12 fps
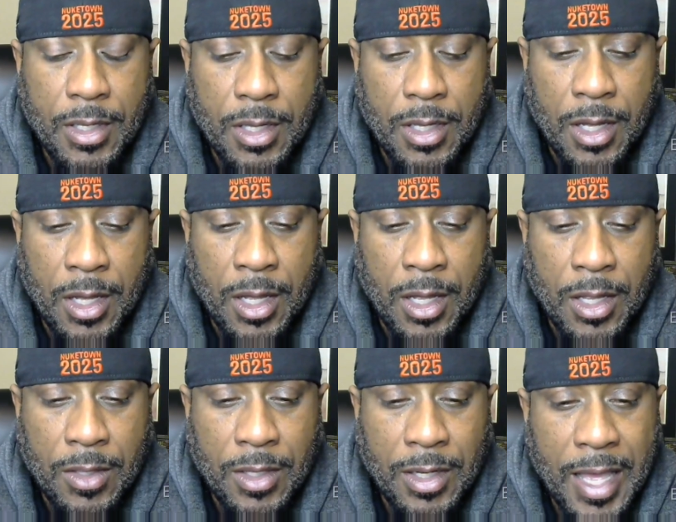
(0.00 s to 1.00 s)
Uh,
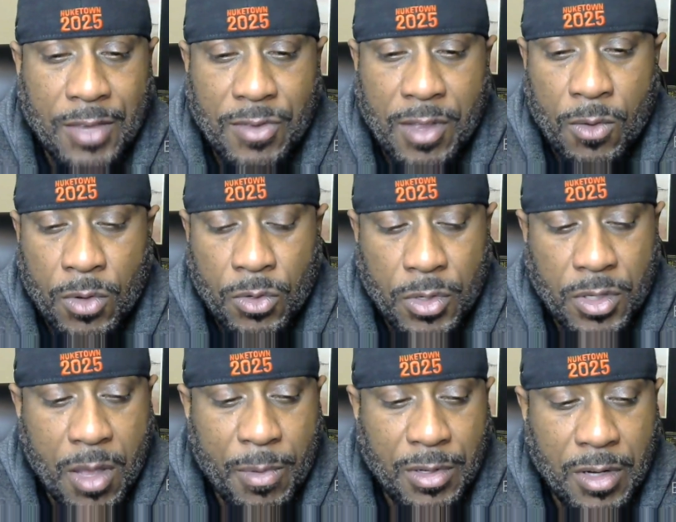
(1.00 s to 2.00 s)
the last thing I want to do is
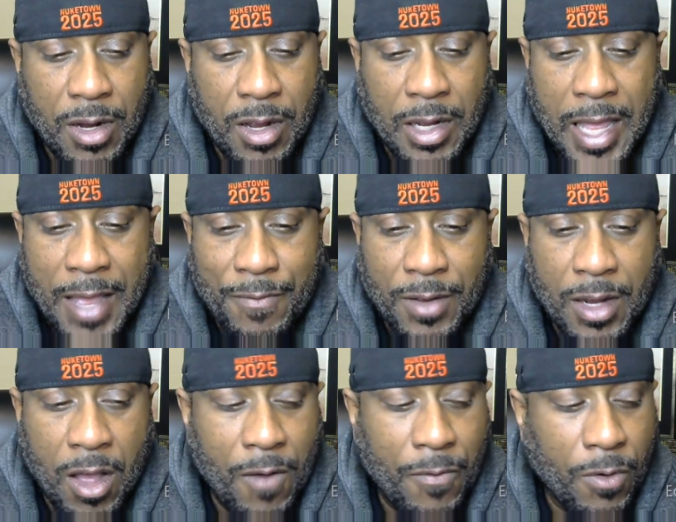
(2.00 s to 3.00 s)
come into her life and
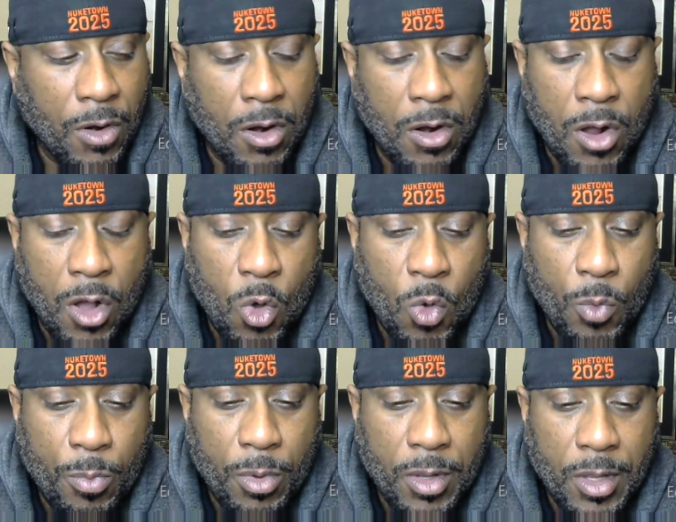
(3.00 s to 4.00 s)
offer her
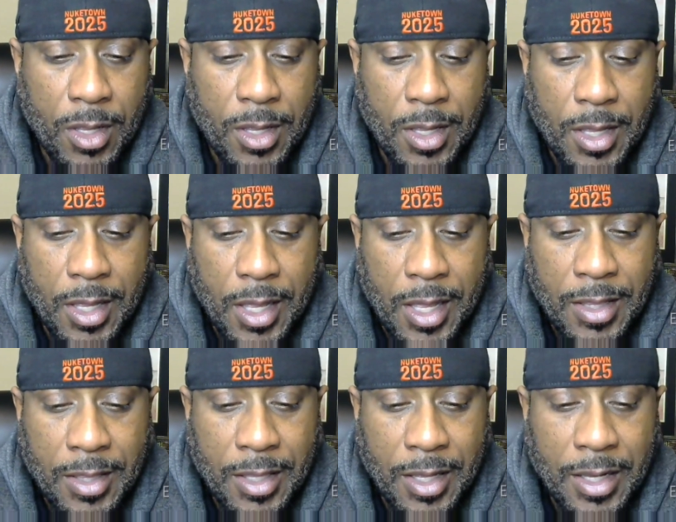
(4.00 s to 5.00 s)
hope
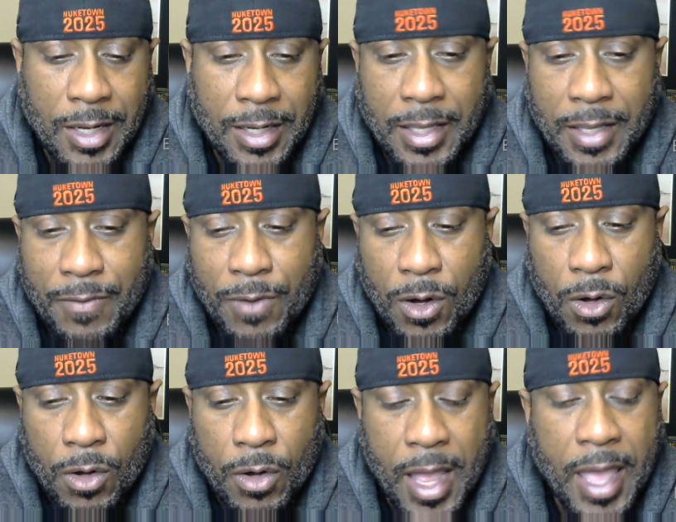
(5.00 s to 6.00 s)
and then leave
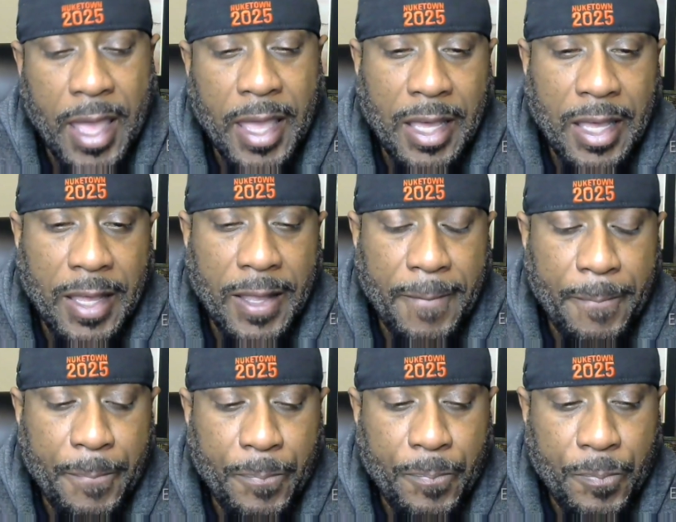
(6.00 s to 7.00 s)
her hanging.
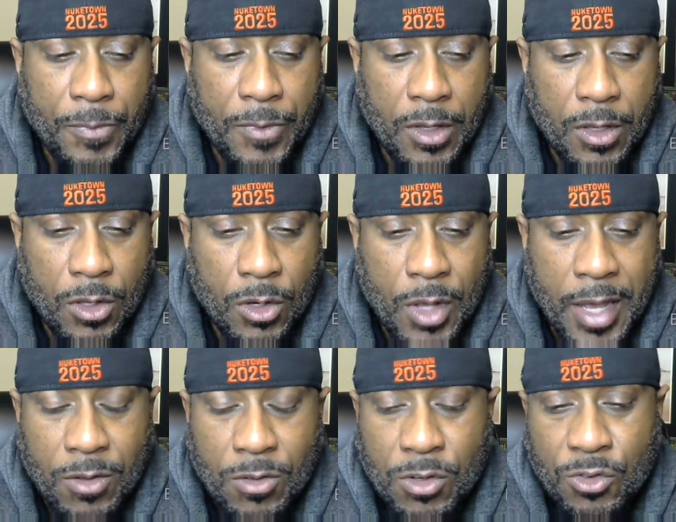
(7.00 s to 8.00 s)
You know, I
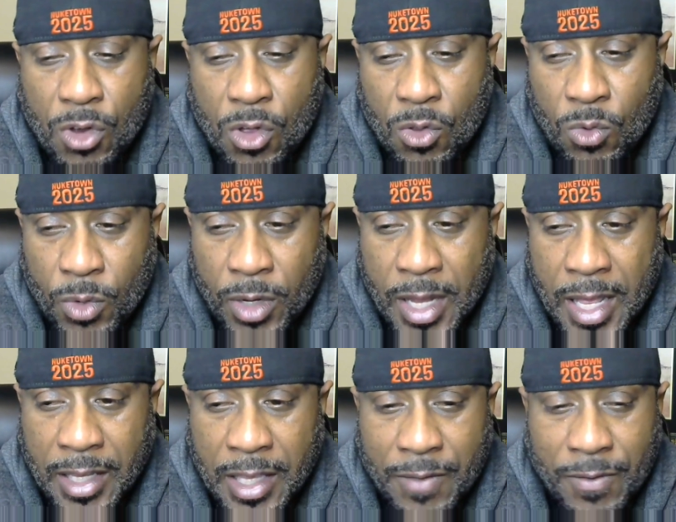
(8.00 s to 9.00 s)
don't control when I
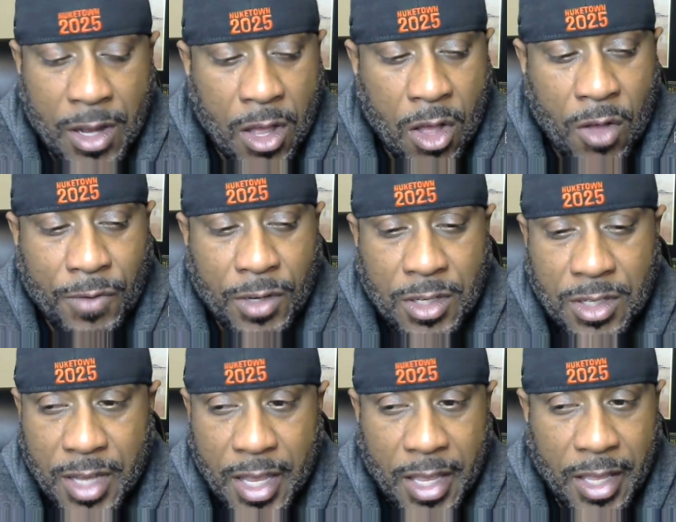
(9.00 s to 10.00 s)
leave, and I often
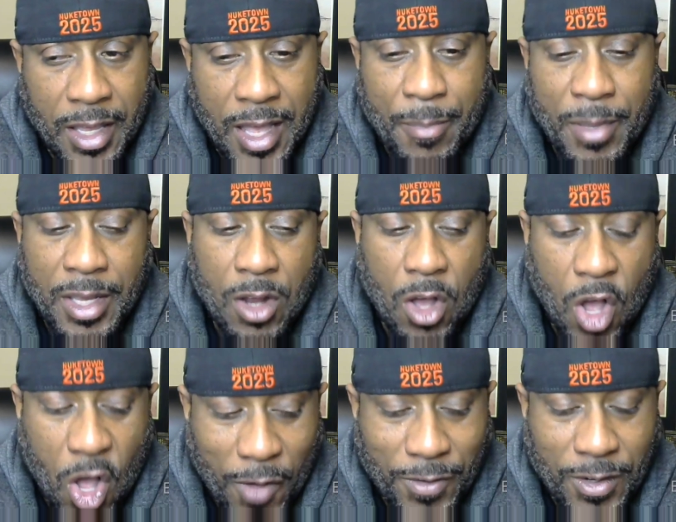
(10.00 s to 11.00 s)
say, I mean,
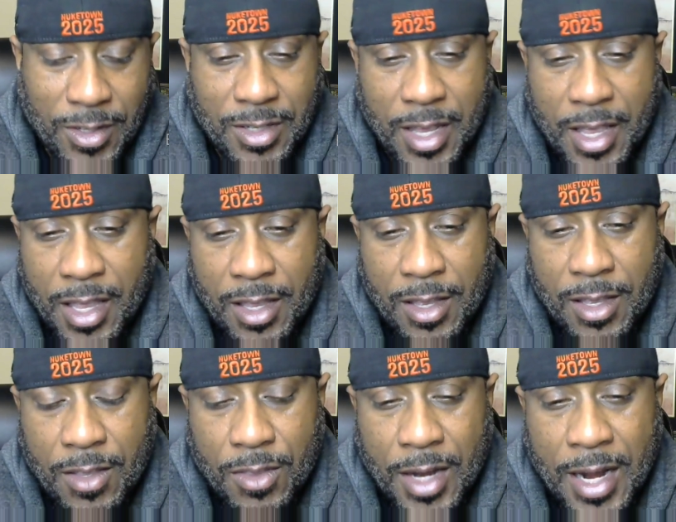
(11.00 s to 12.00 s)
often say,
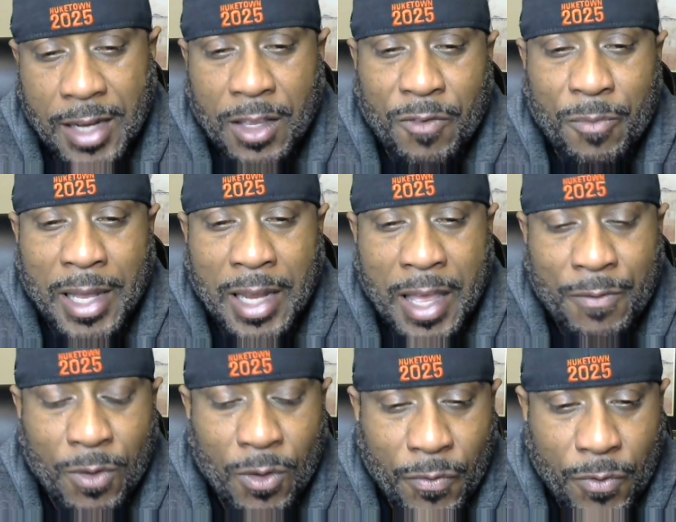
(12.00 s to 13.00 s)
that I live my
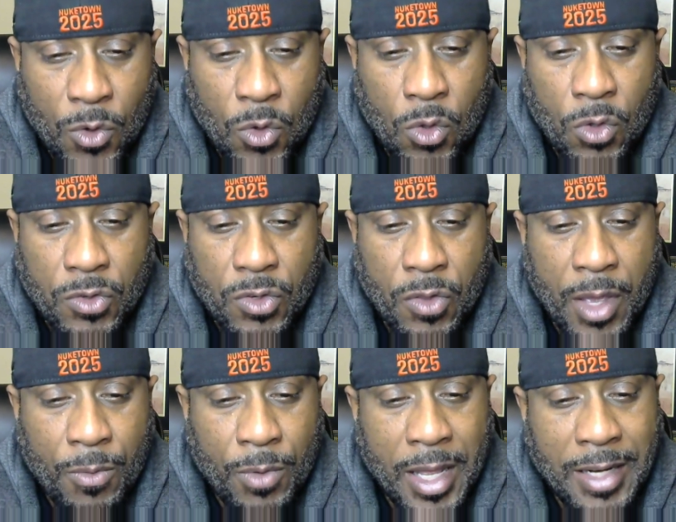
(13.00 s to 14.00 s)
life on full so
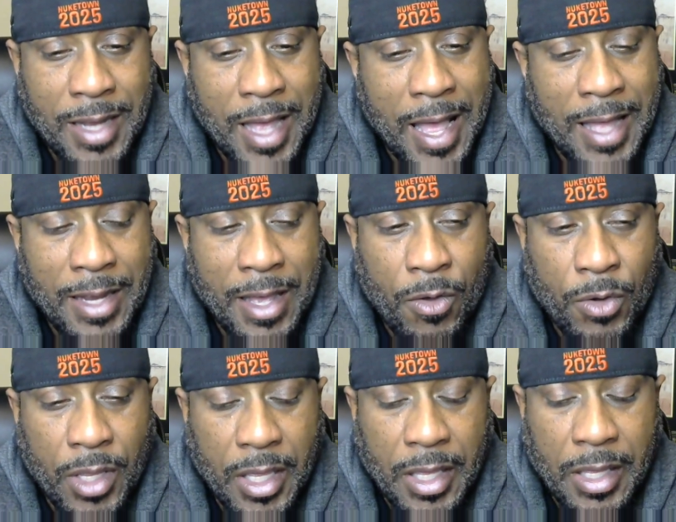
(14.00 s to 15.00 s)
that when I die, I die on
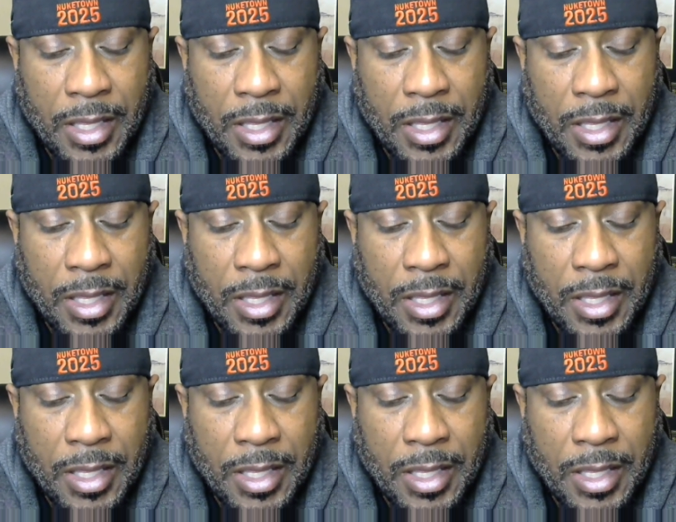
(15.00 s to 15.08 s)
E.